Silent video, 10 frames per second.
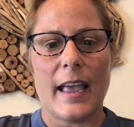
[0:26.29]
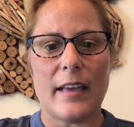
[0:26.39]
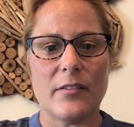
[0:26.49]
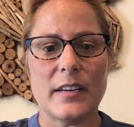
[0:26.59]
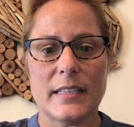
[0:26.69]

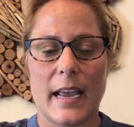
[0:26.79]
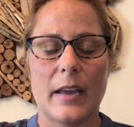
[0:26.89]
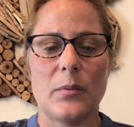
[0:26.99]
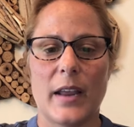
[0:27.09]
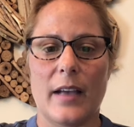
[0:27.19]
Every
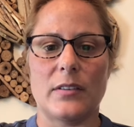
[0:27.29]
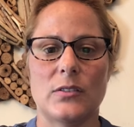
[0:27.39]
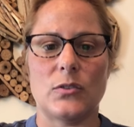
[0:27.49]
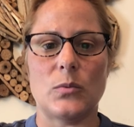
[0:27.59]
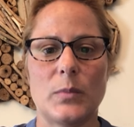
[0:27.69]
day we have a
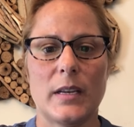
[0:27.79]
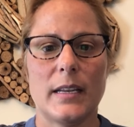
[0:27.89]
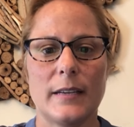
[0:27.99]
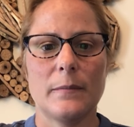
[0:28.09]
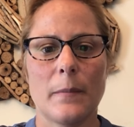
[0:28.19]
Zoom
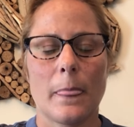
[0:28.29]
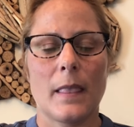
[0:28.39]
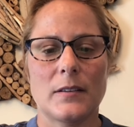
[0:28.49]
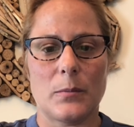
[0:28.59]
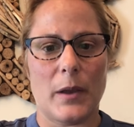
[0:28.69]
meeting,
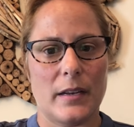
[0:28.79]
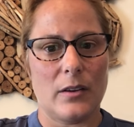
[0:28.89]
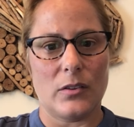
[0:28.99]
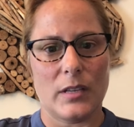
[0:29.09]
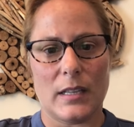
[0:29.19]

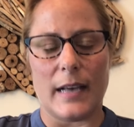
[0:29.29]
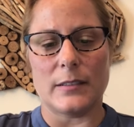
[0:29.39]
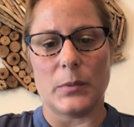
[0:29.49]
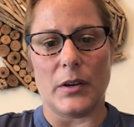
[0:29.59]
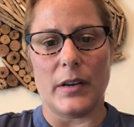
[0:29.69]
depending on the
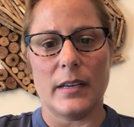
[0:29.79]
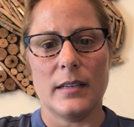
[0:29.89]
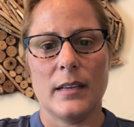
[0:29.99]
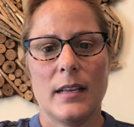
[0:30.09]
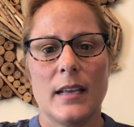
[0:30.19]
class
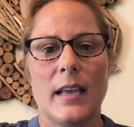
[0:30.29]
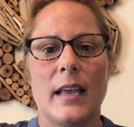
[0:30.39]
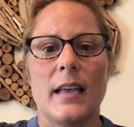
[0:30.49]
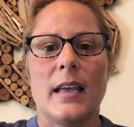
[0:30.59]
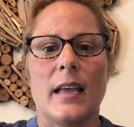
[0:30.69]
period,
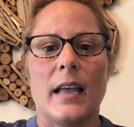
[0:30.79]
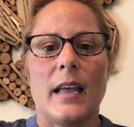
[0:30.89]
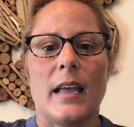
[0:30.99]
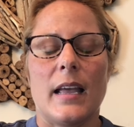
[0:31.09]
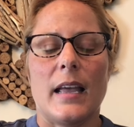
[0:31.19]

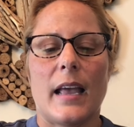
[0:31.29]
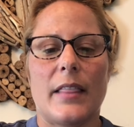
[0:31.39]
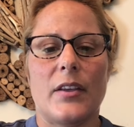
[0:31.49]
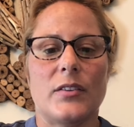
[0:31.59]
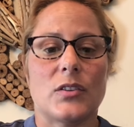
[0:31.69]

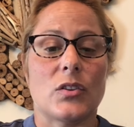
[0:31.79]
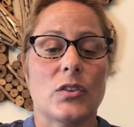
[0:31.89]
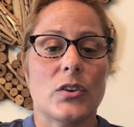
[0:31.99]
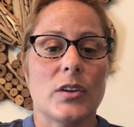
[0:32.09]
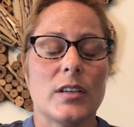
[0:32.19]
and then it's
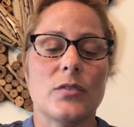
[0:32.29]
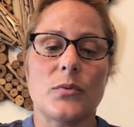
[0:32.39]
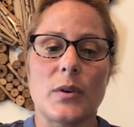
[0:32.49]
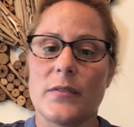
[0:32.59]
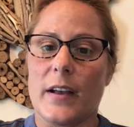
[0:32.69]
30 to
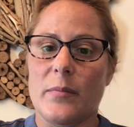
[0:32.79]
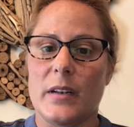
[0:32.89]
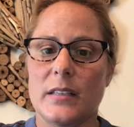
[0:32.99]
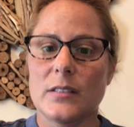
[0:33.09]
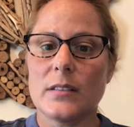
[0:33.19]
45
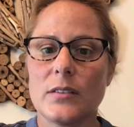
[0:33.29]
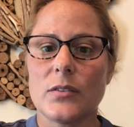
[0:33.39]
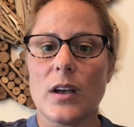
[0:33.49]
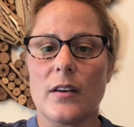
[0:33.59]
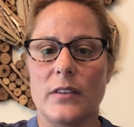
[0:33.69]
minutes
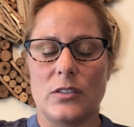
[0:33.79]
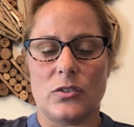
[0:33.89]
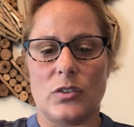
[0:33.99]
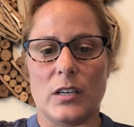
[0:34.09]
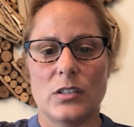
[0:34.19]
of
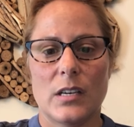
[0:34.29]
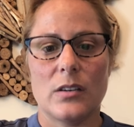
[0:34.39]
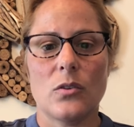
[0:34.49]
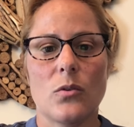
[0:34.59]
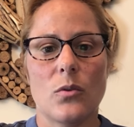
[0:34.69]

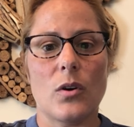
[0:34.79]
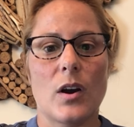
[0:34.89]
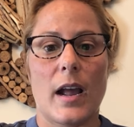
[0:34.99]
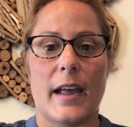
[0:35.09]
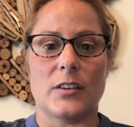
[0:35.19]
instruction
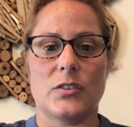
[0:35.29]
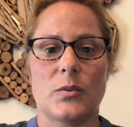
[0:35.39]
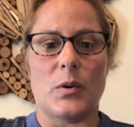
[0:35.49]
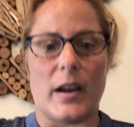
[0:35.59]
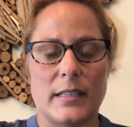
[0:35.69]
or
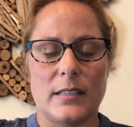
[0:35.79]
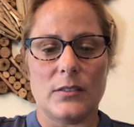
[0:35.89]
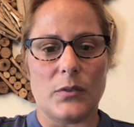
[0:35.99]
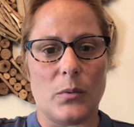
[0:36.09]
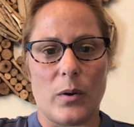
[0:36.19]
extra
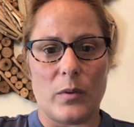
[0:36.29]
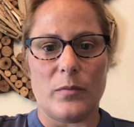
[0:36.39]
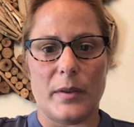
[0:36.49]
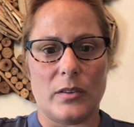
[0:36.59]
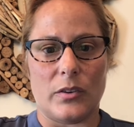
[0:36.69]
practice for what
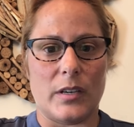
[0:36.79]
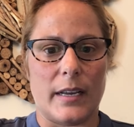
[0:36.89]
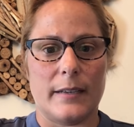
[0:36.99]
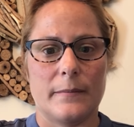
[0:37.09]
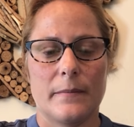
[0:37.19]
we've been
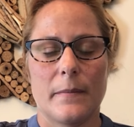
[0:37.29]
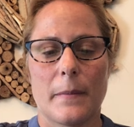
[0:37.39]
learning.